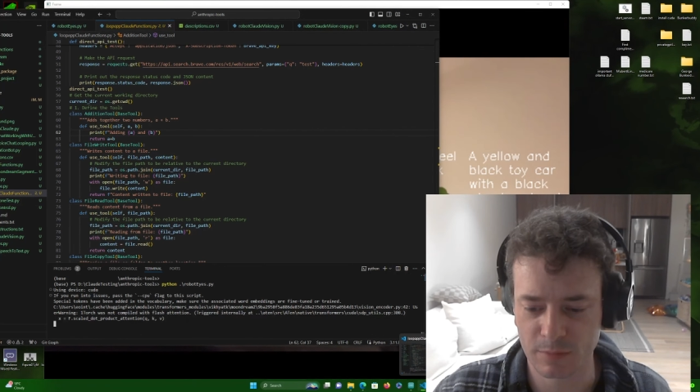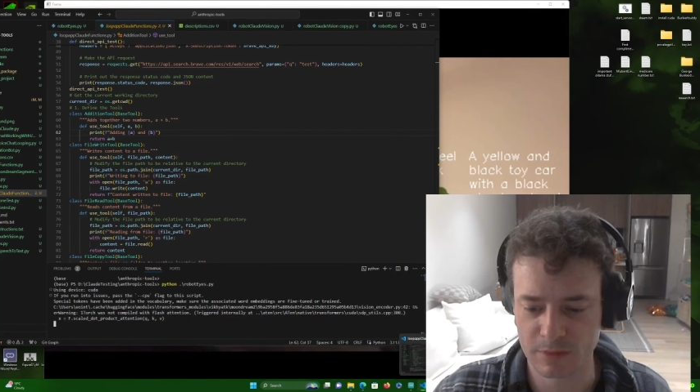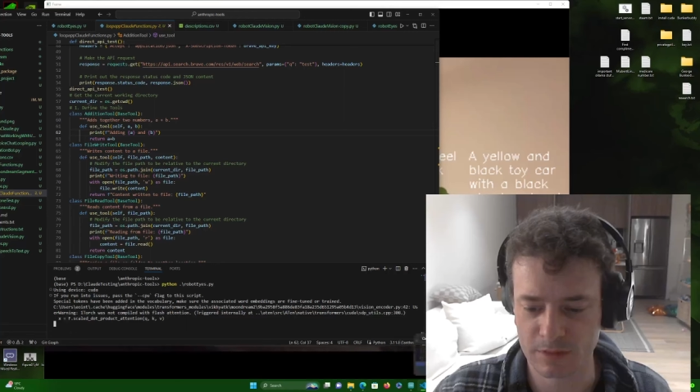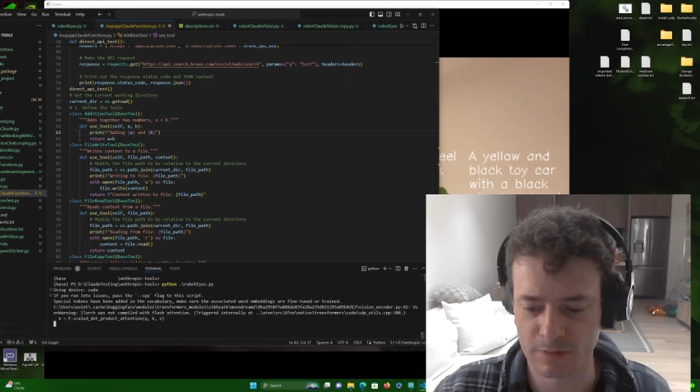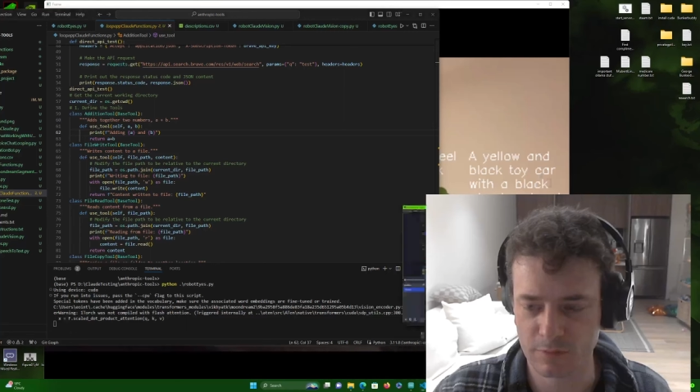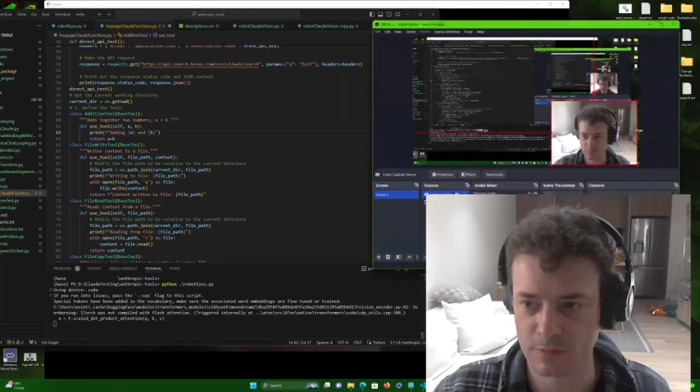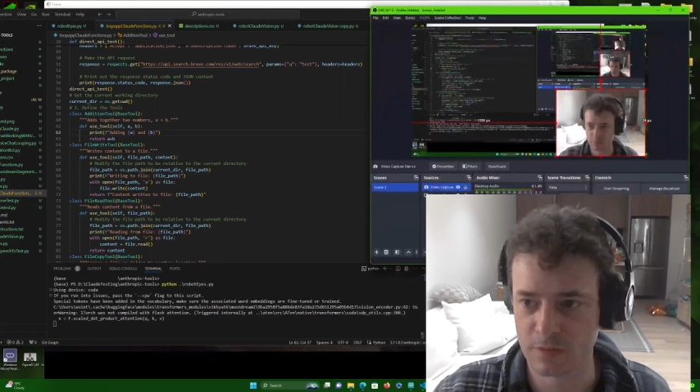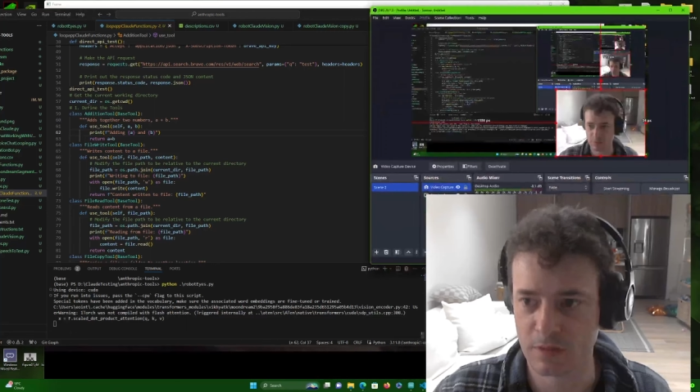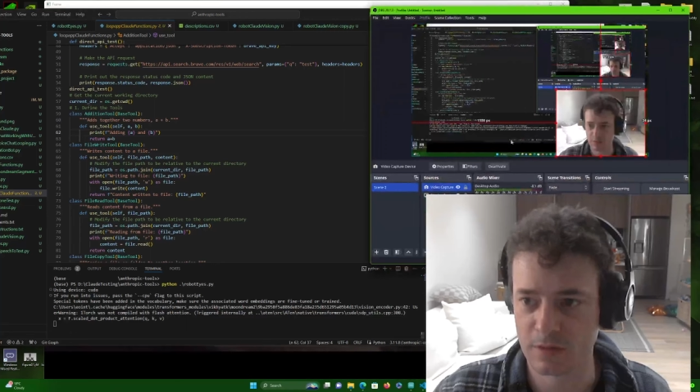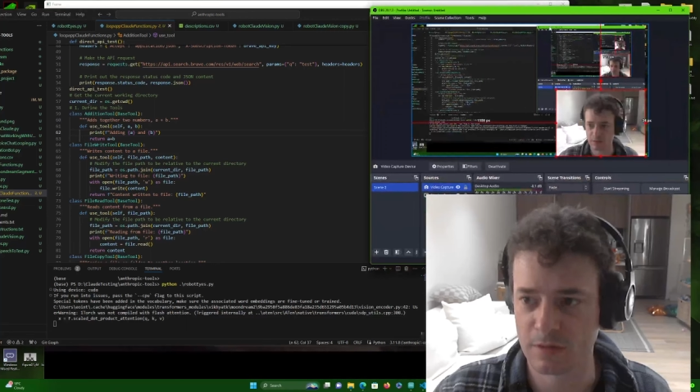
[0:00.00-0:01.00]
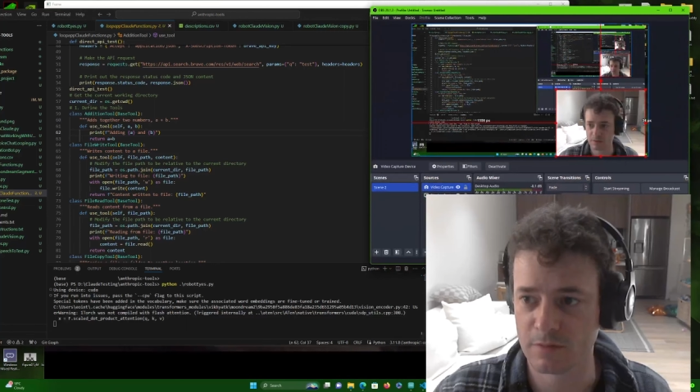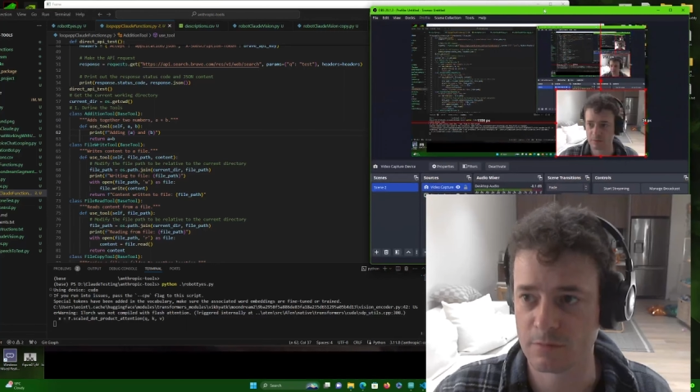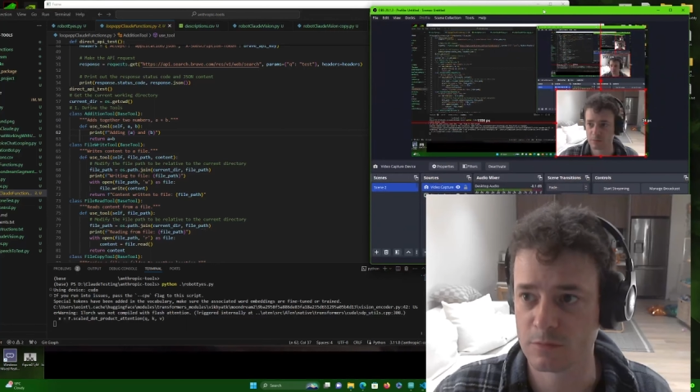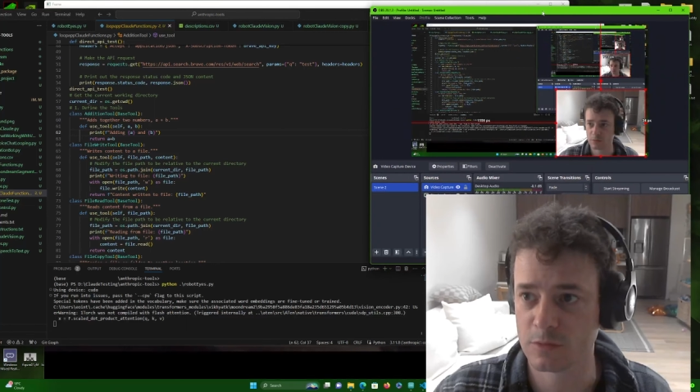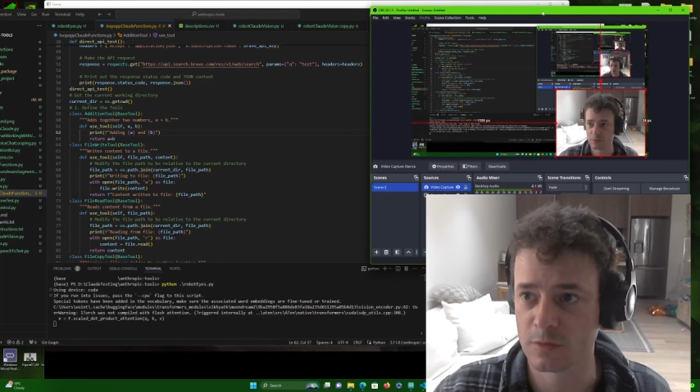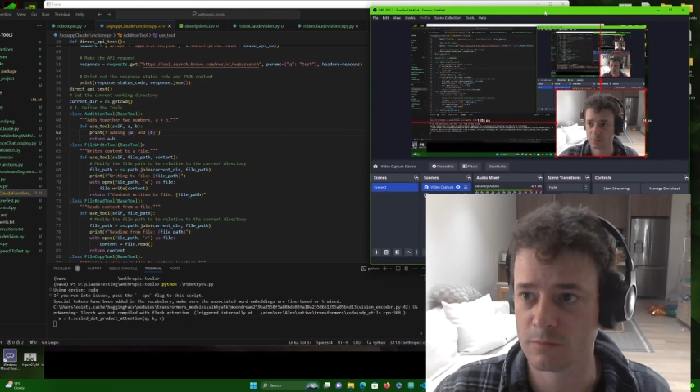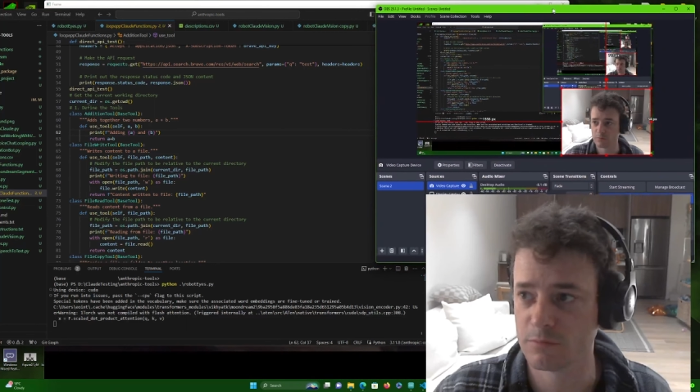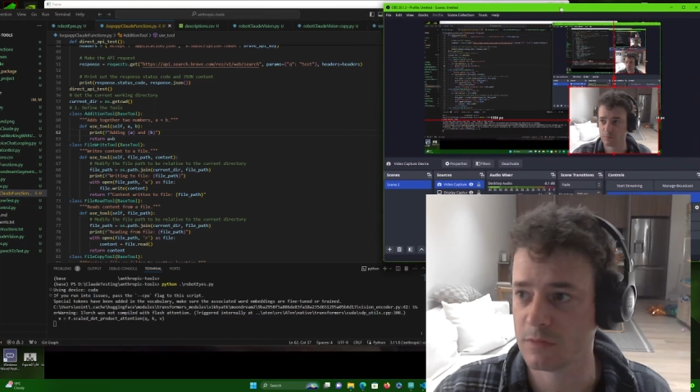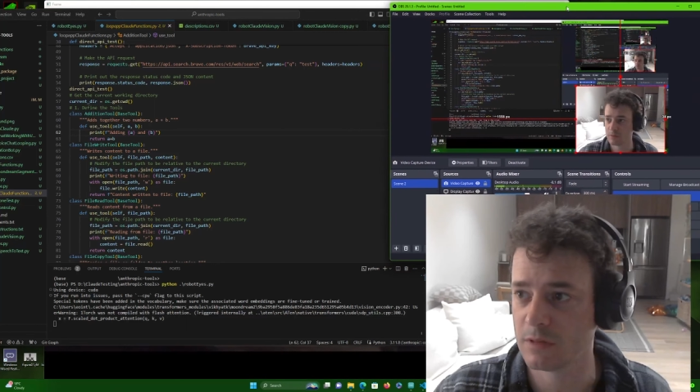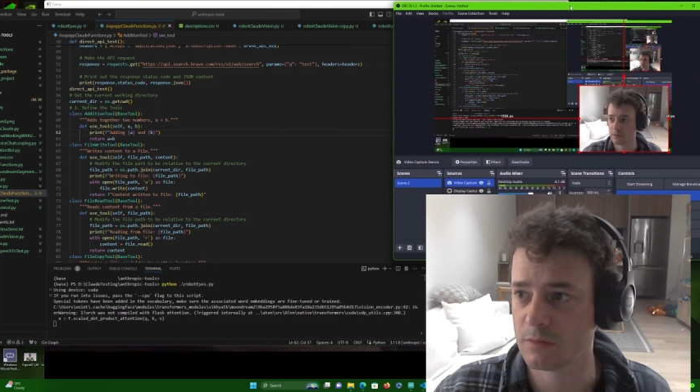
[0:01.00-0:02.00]
myself now that I saw it.
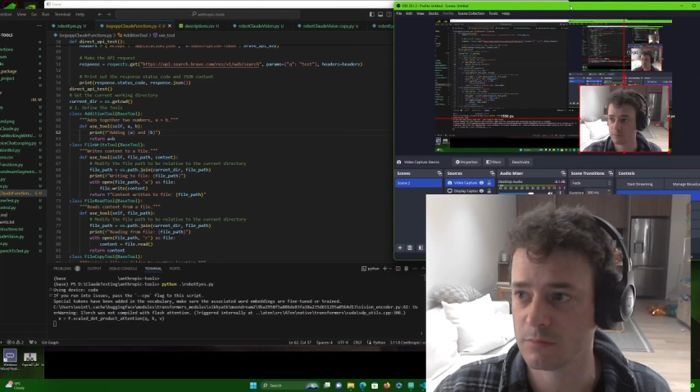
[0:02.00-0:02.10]
Yeah,